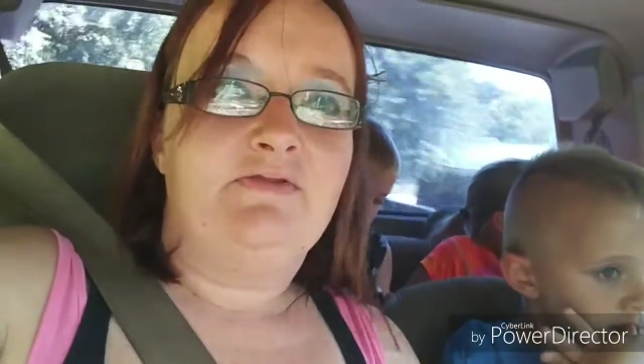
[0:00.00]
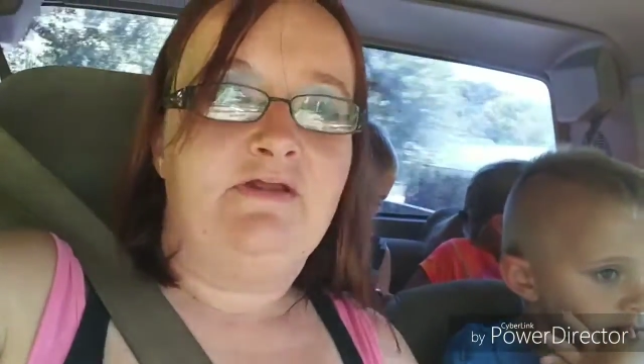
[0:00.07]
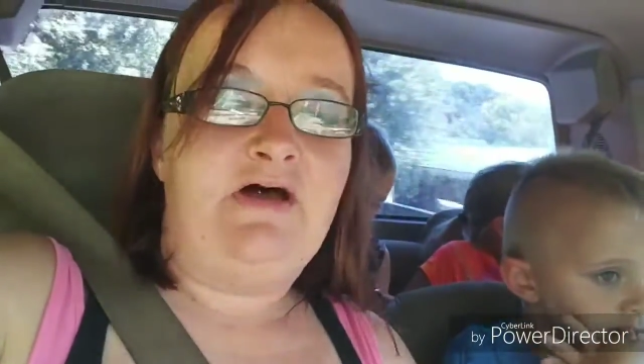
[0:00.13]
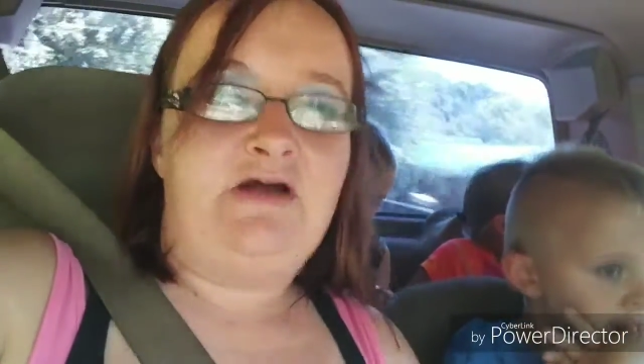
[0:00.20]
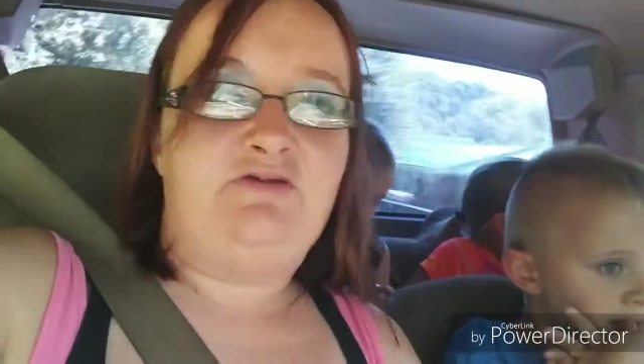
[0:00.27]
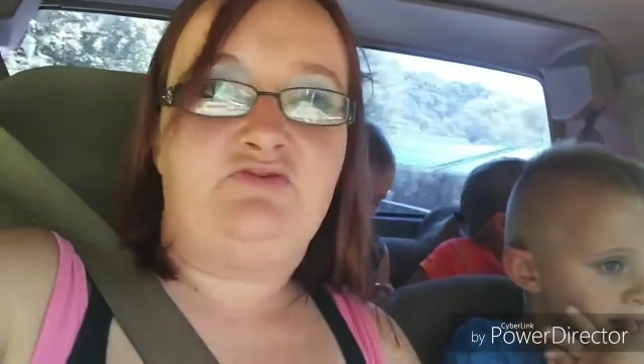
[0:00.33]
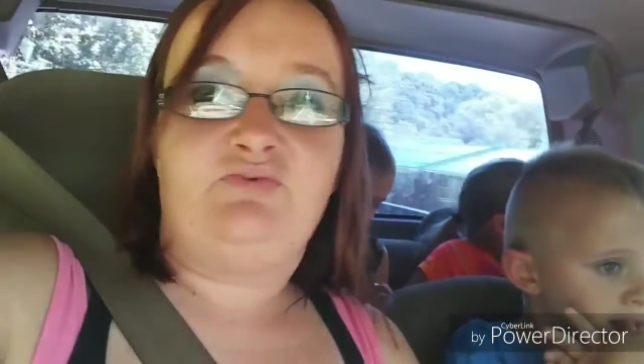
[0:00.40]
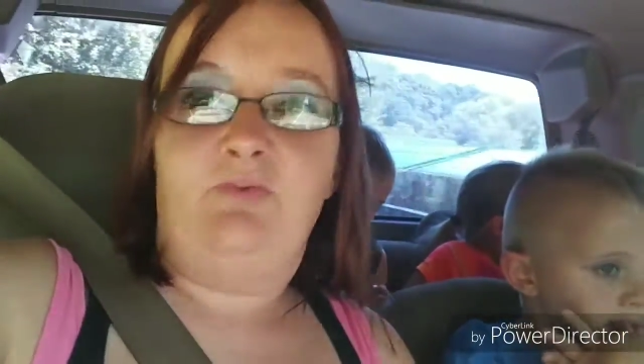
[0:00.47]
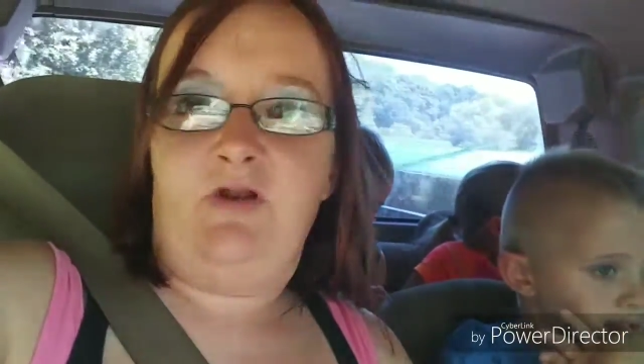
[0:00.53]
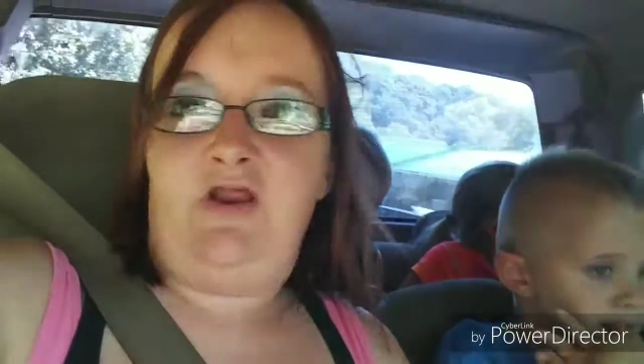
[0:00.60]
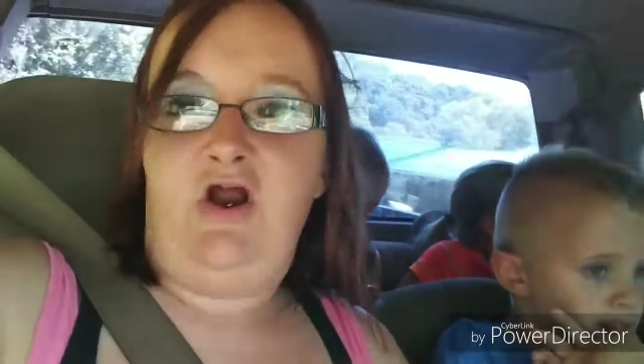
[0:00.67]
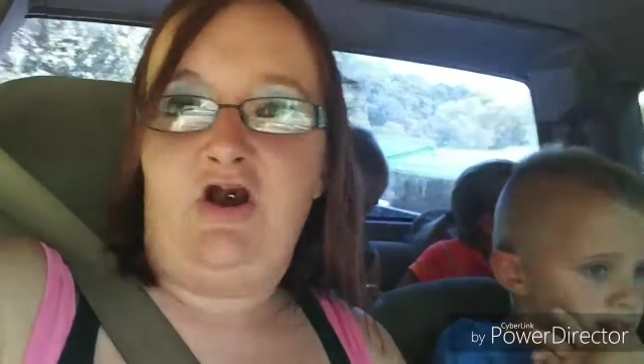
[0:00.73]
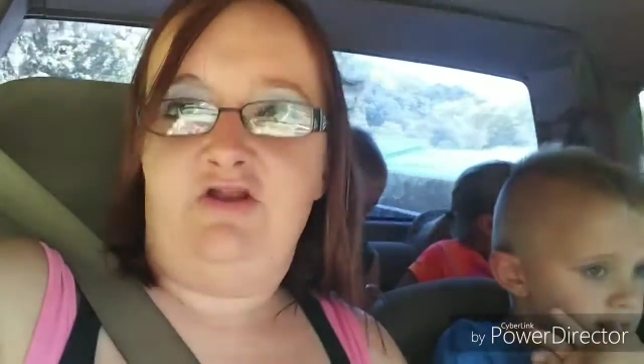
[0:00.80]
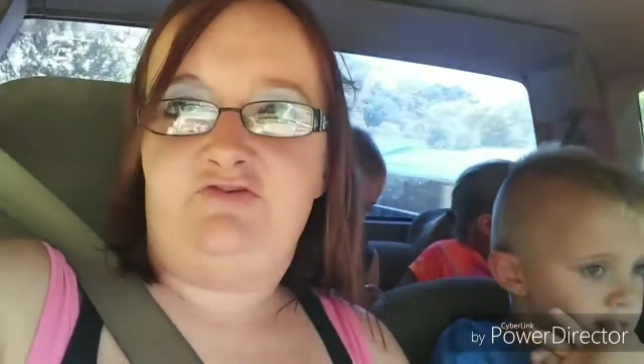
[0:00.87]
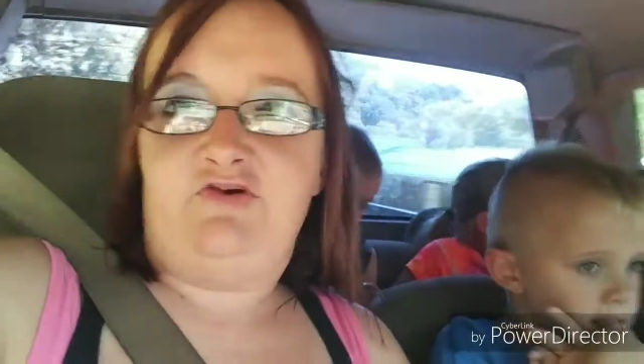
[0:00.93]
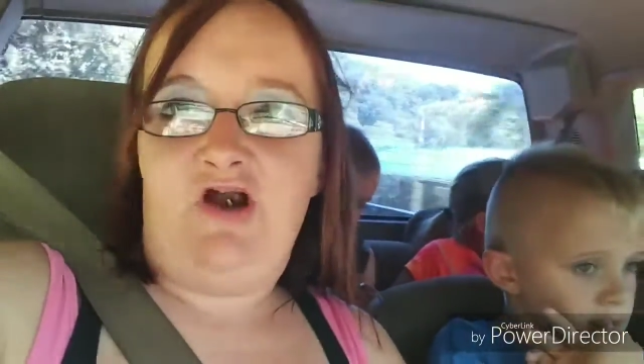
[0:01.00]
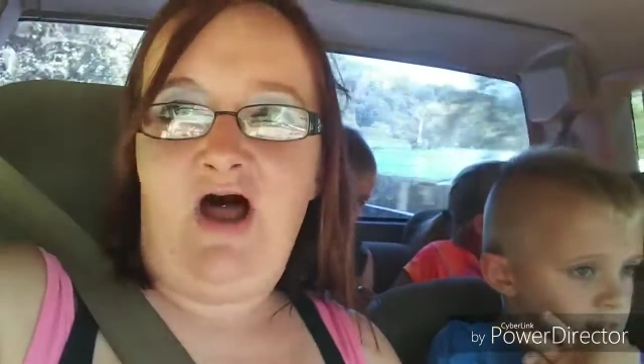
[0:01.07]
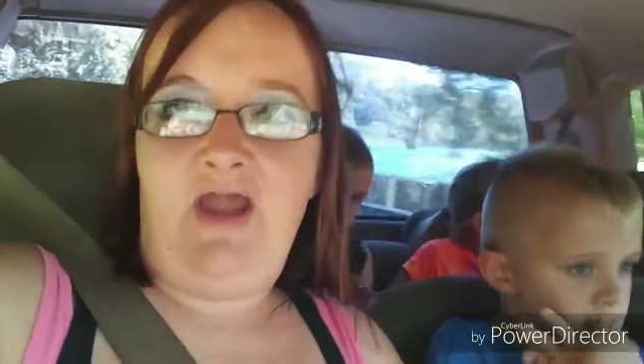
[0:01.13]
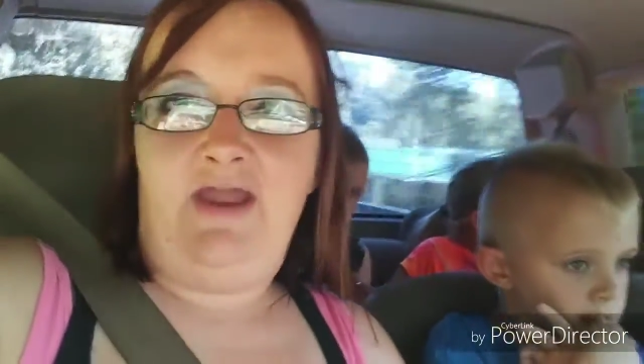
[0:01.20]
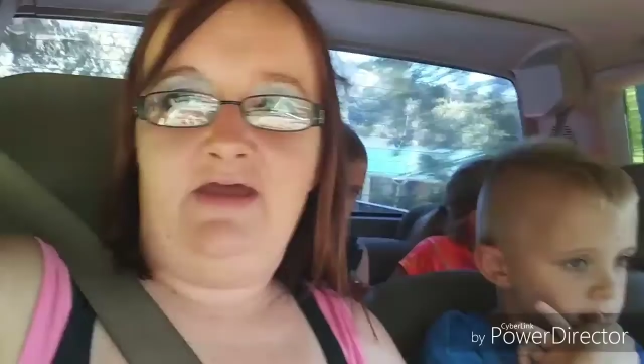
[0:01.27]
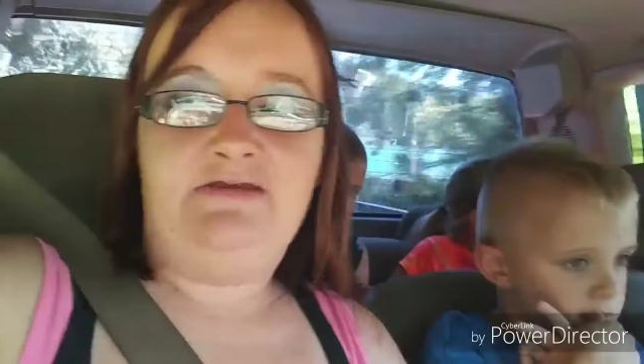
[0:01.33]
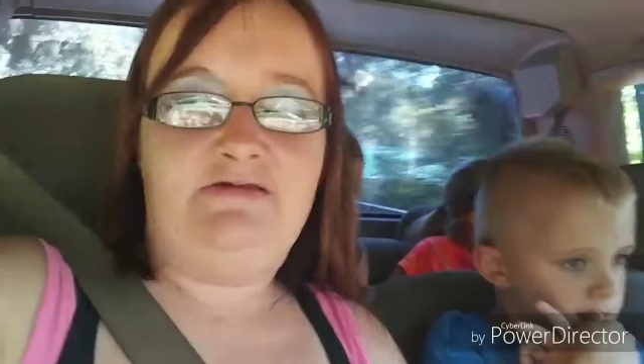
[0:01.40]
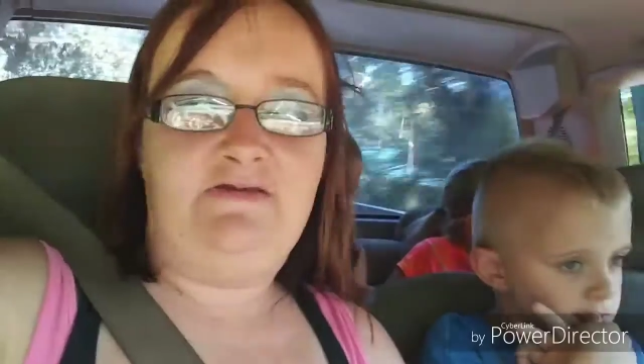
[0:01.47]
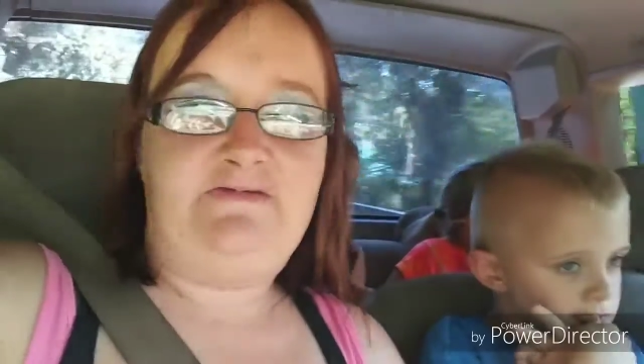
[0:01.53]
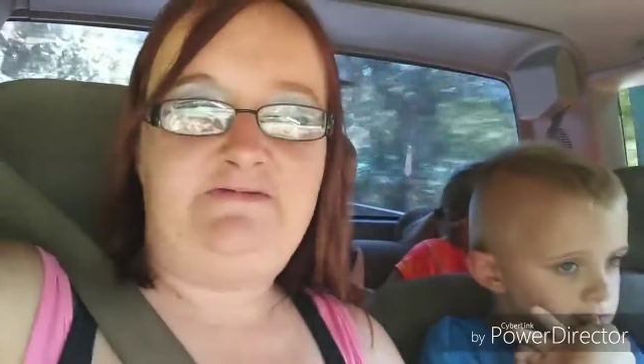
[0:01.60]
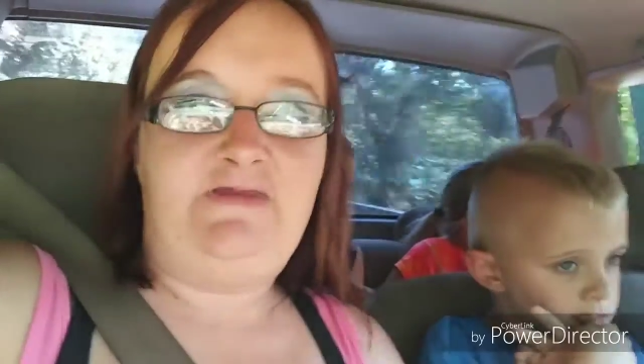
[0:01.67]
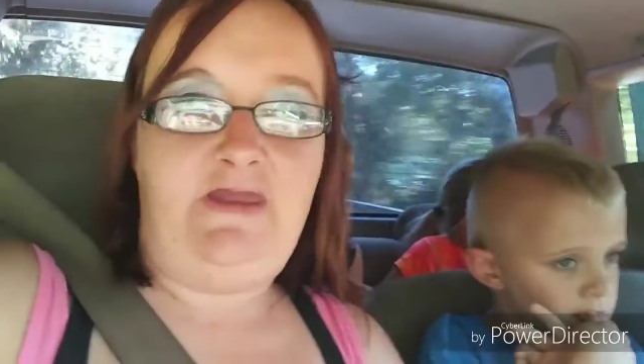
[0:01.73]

That I just wanted her to try it to